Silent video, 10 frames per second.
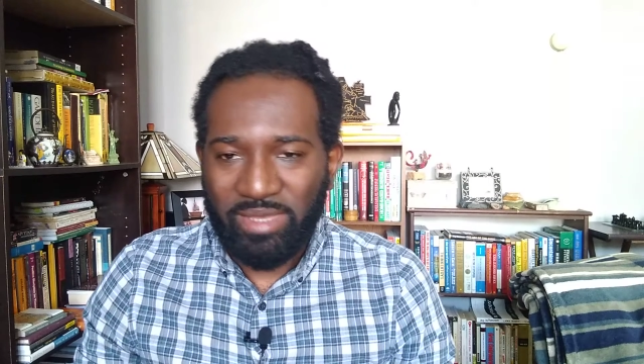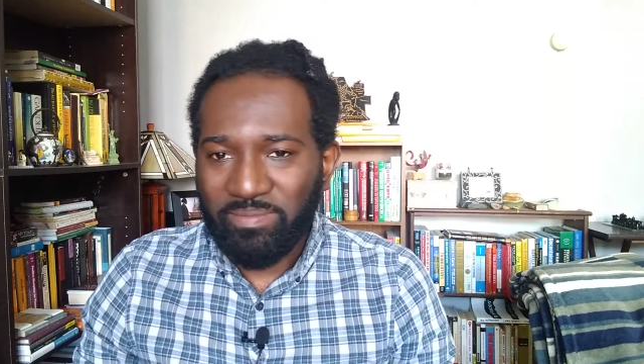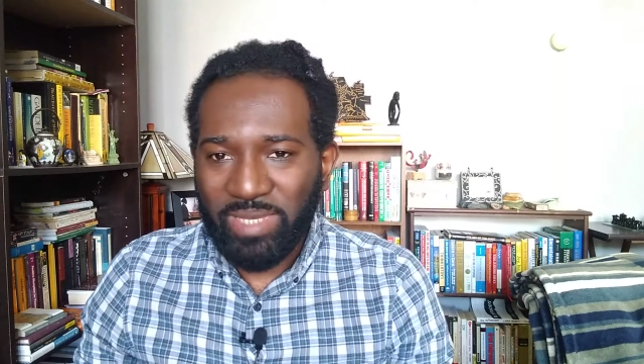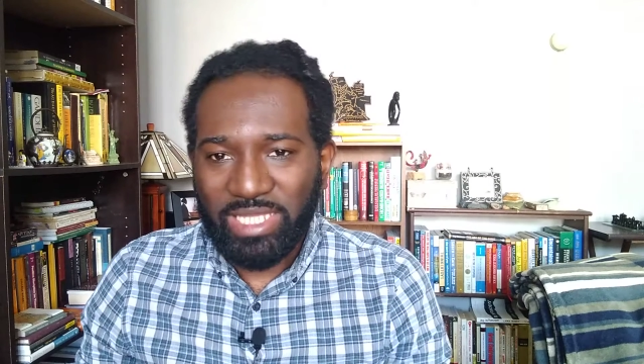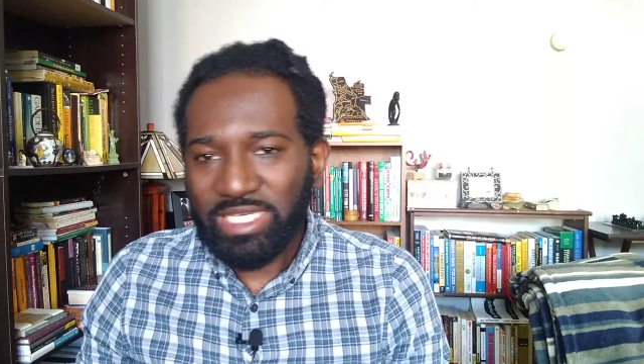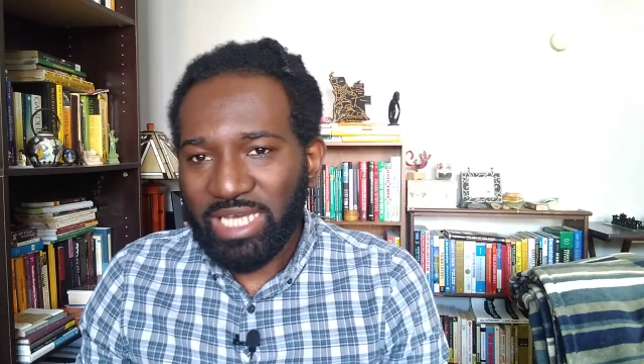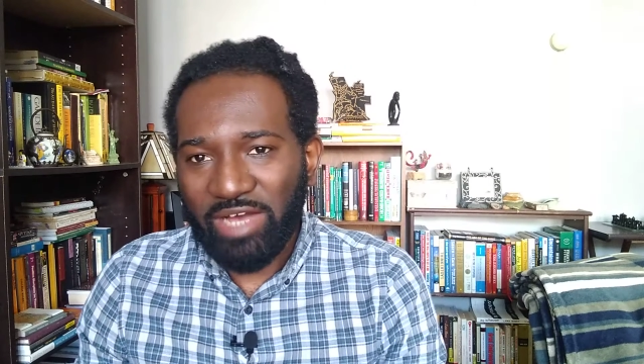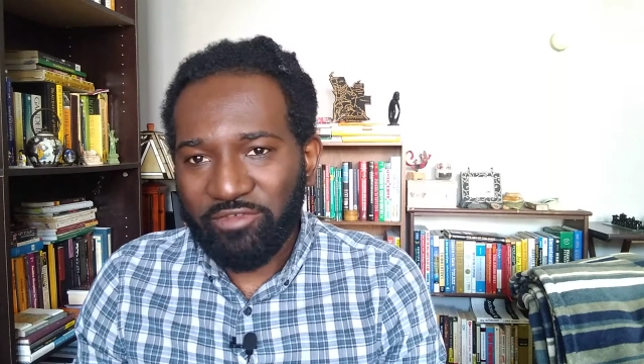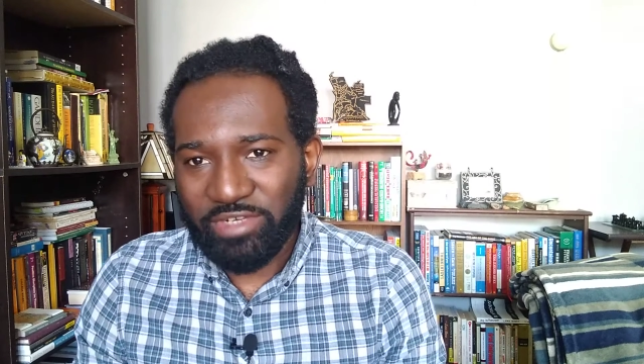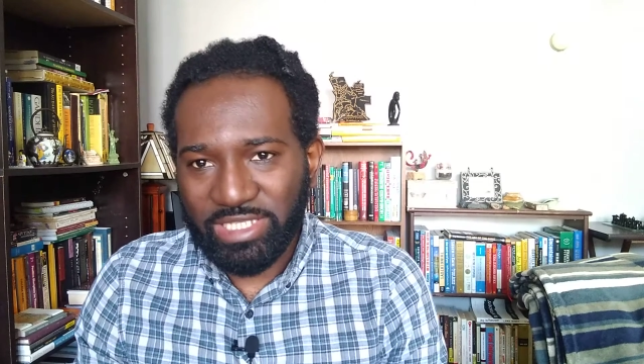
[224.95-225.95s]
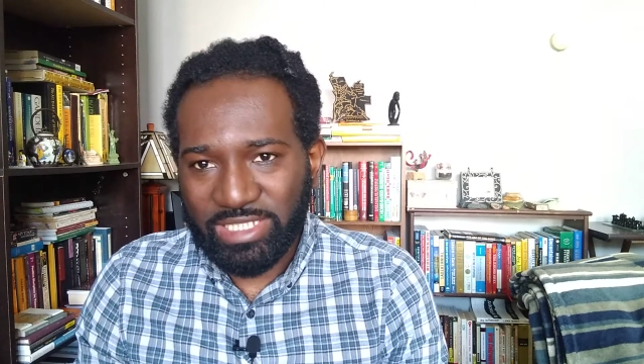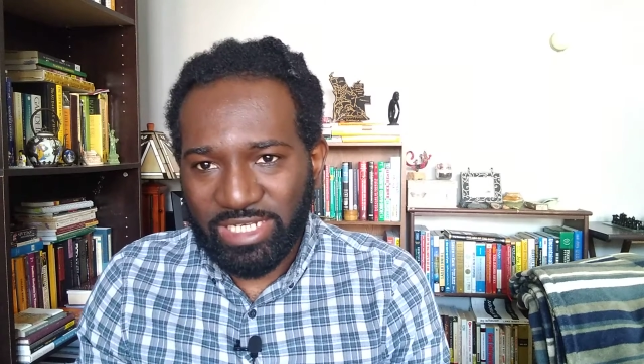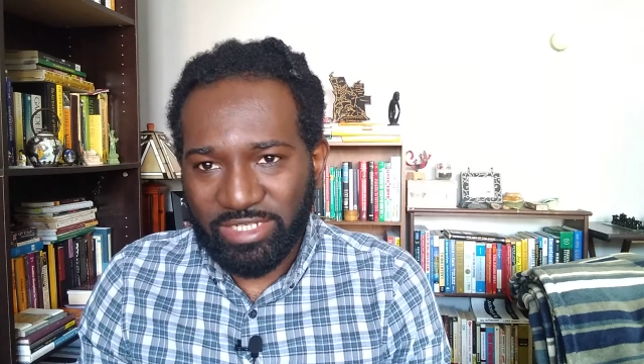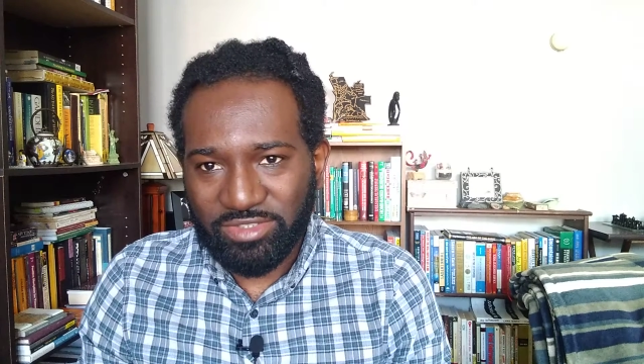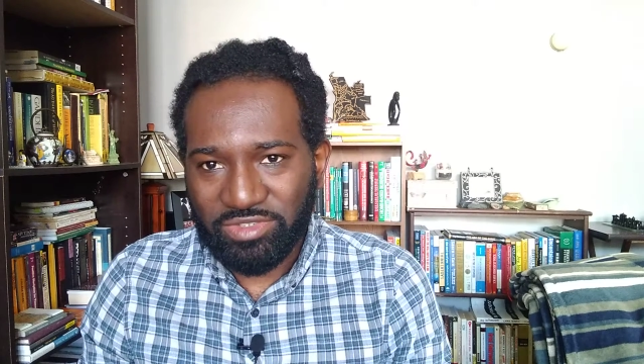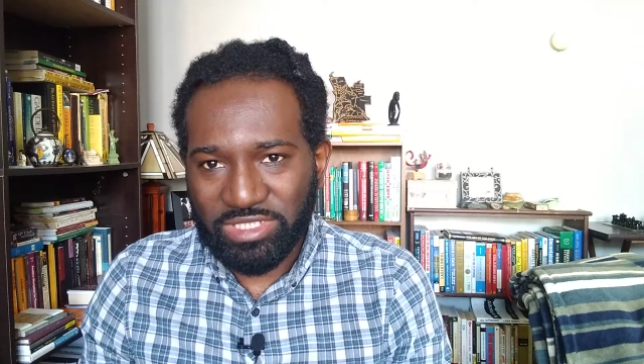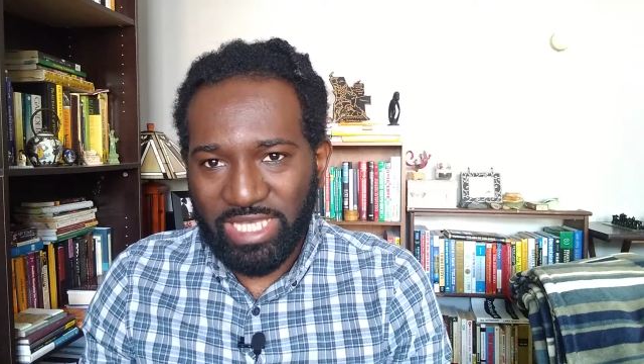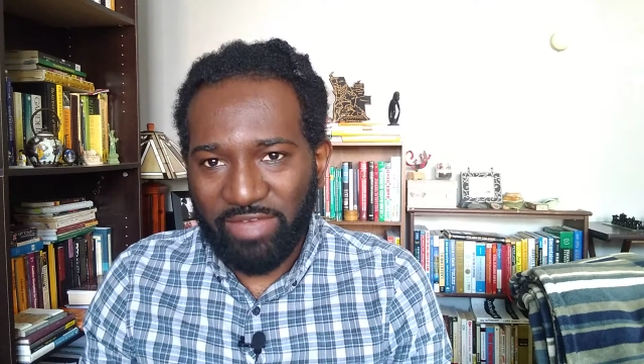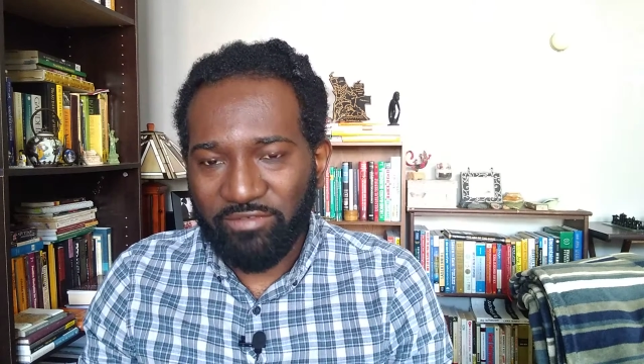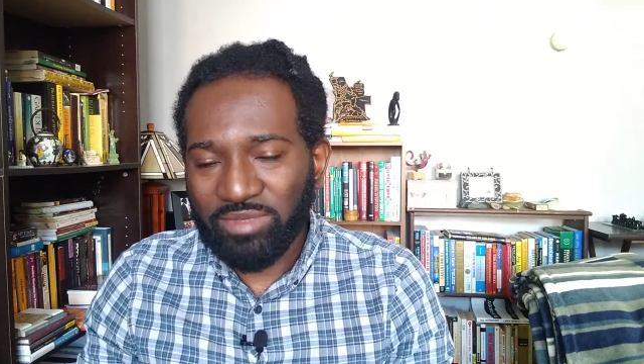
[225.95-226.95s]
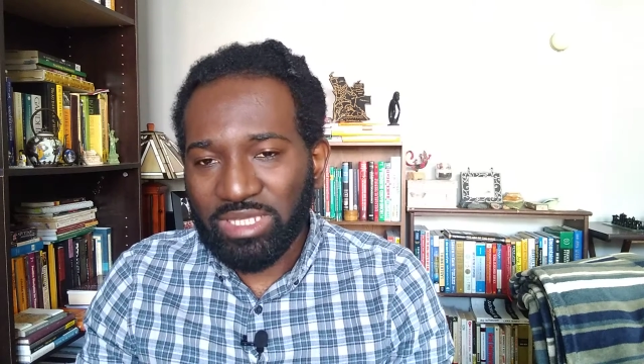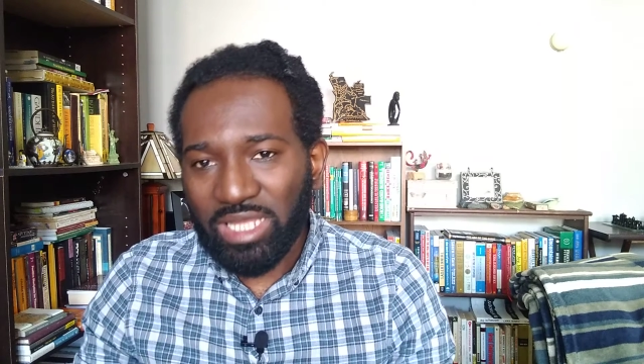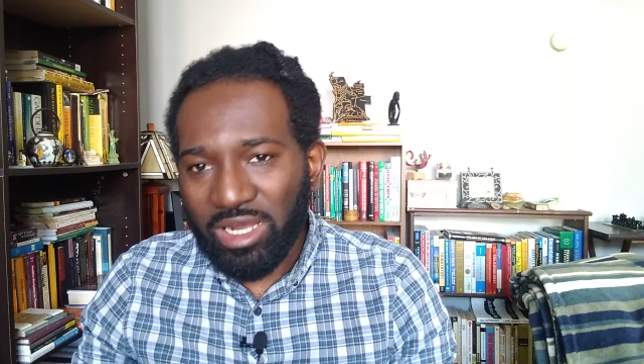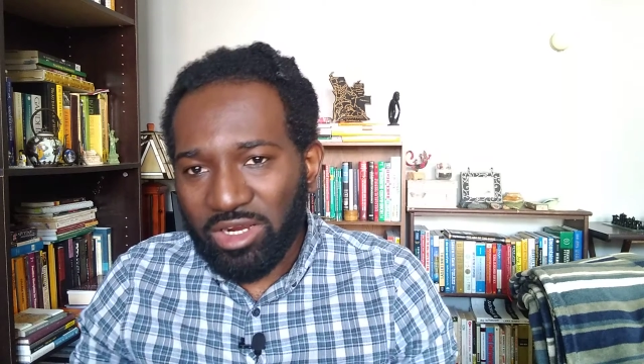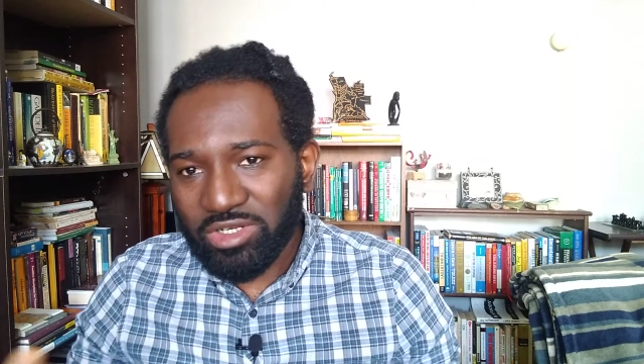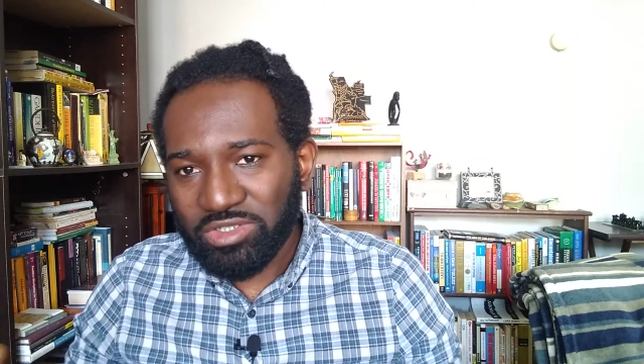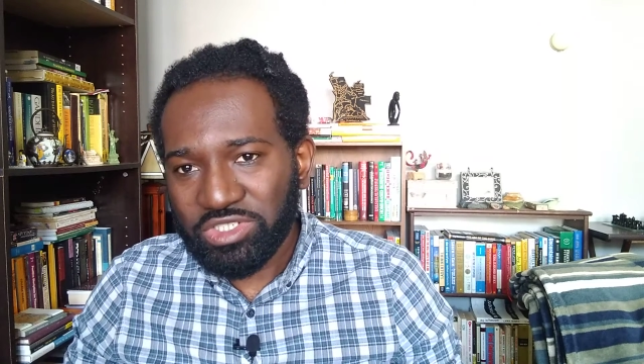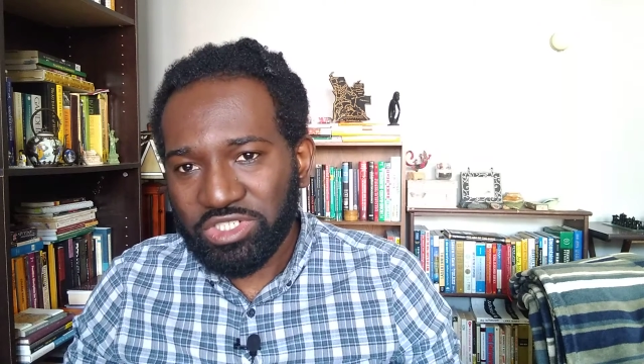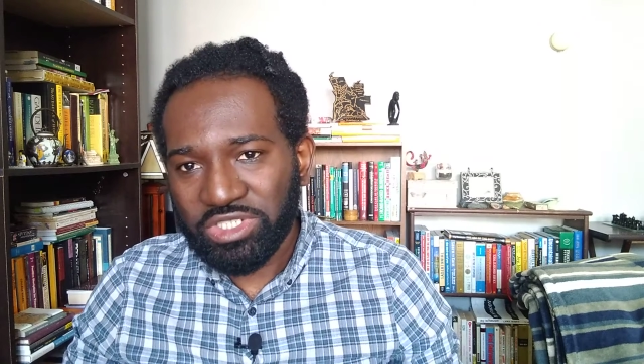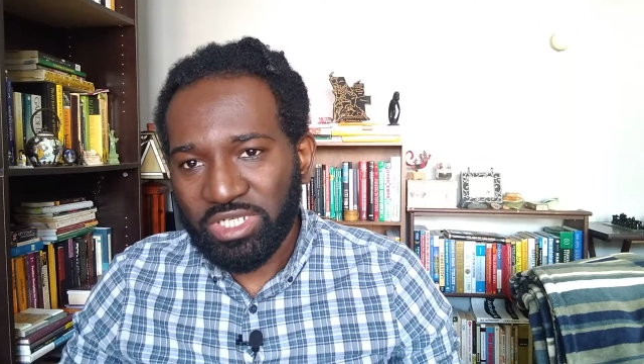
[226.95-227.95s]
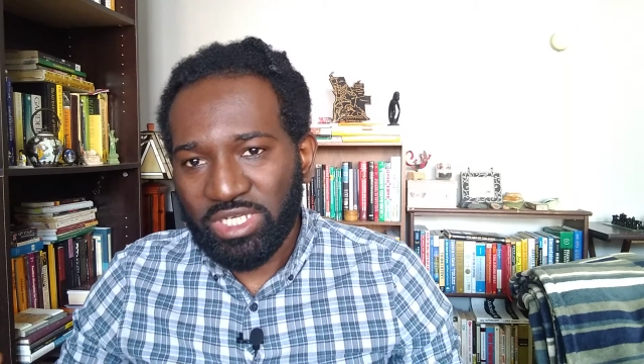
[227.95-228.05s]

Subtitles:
Many African countries have large